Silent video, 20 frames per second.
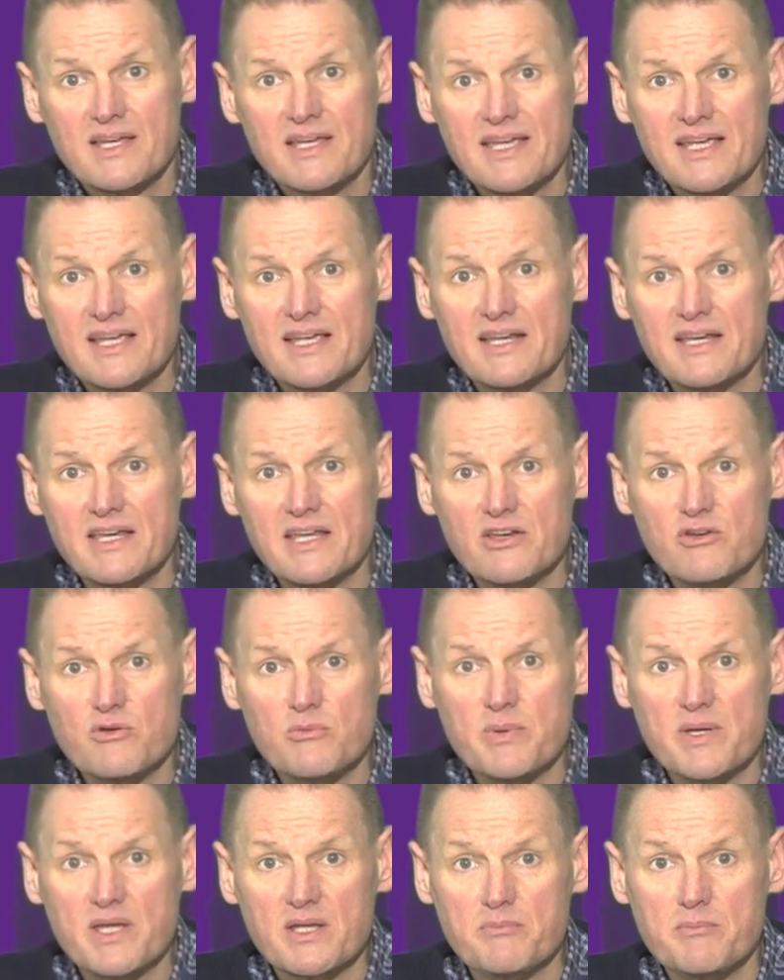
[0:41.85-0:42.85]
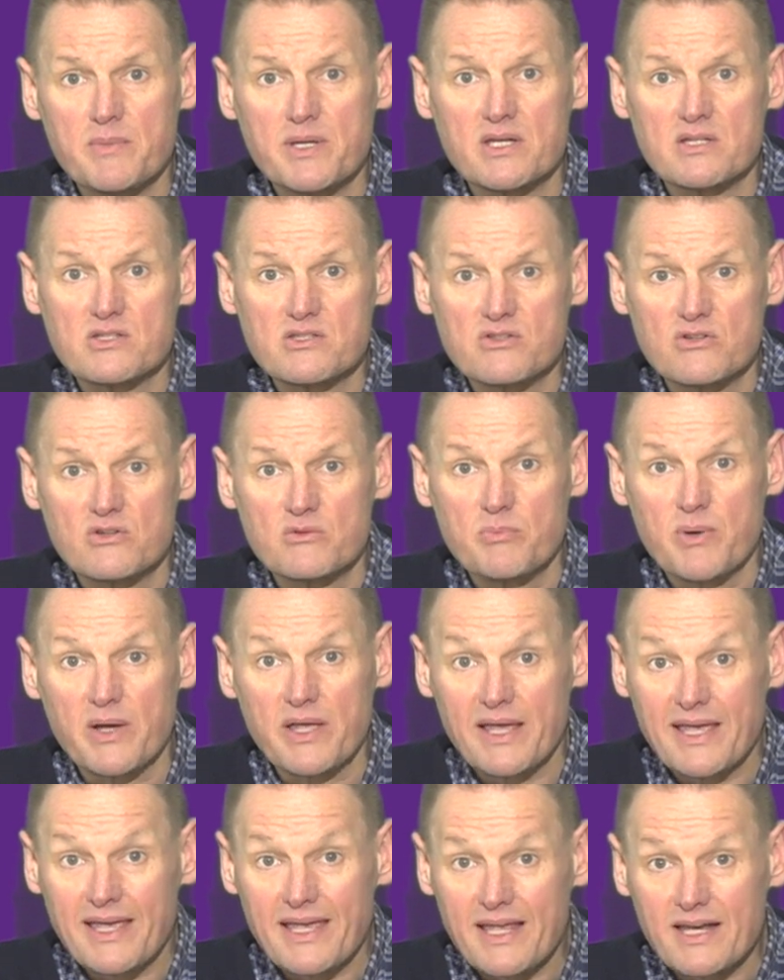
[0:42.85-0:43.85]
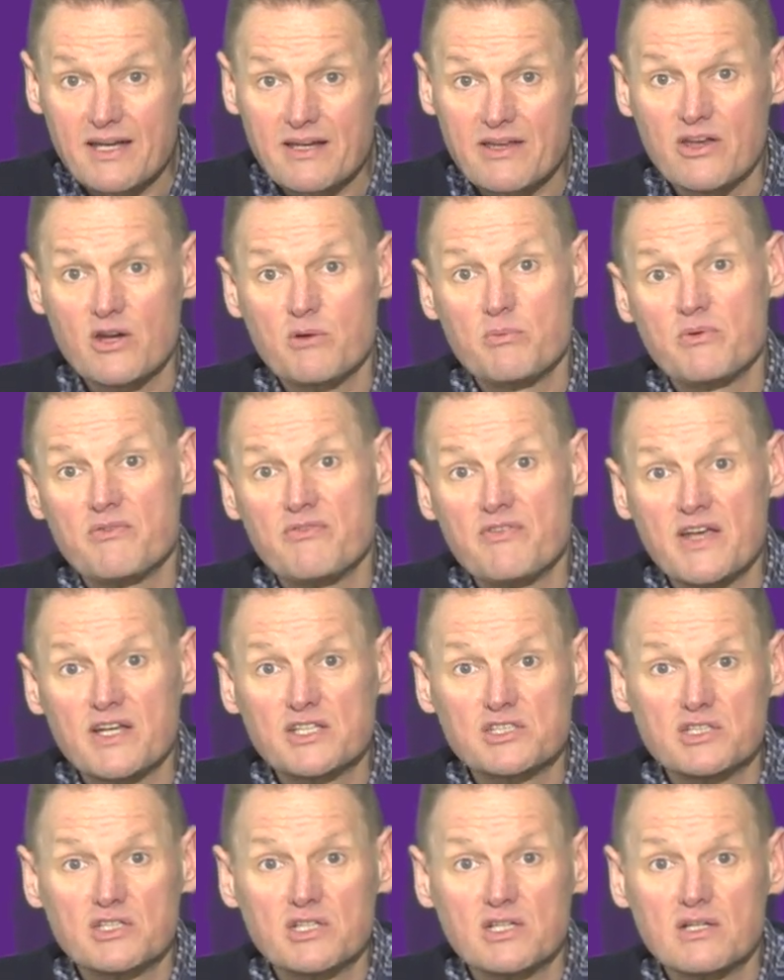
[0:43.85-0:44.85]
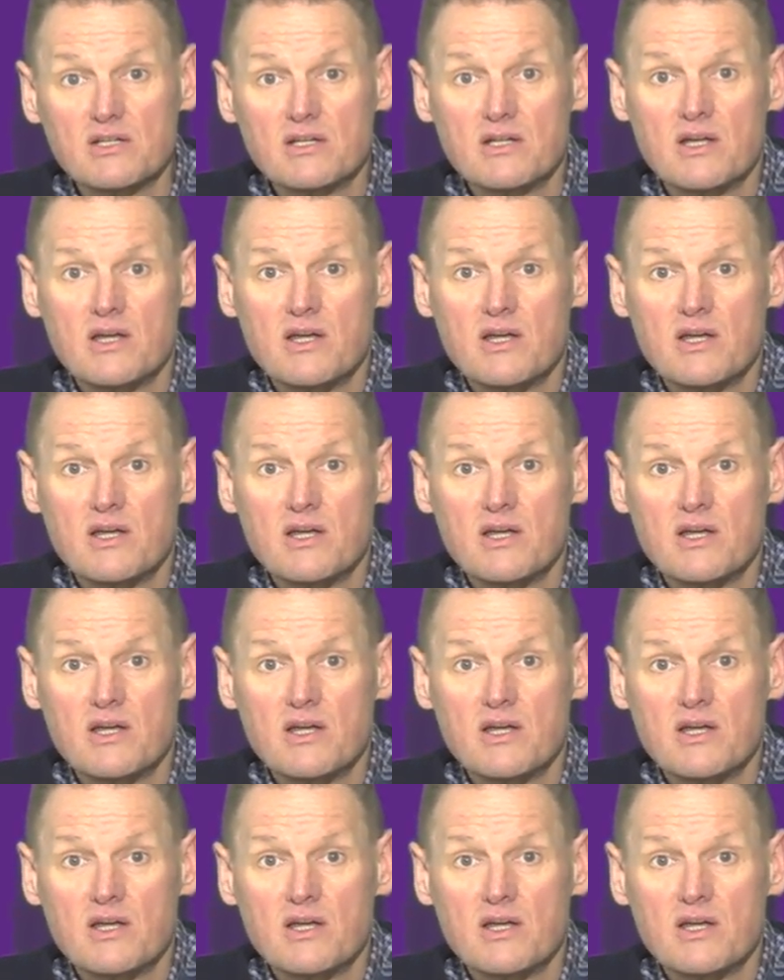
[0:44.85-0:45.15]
It can either be administered by a healthcare professional